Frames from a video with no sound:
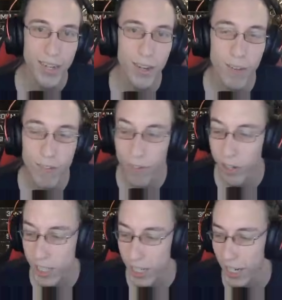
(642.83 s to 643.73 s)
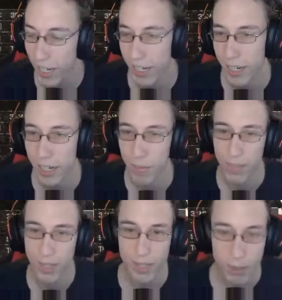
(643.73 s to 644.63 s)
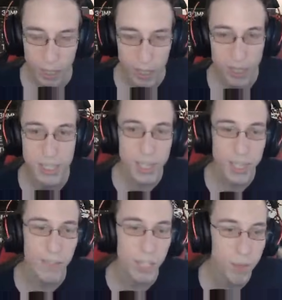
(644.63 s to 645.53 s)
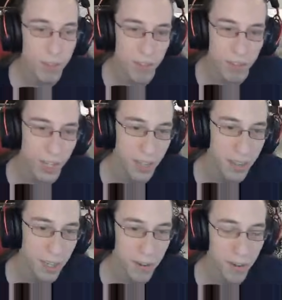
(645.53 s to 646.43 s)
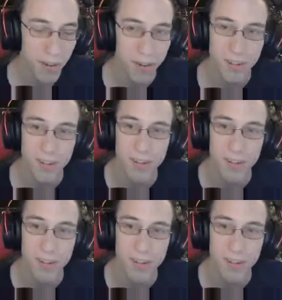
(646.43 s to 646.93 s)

Every time. Can we get a TV missile death counter?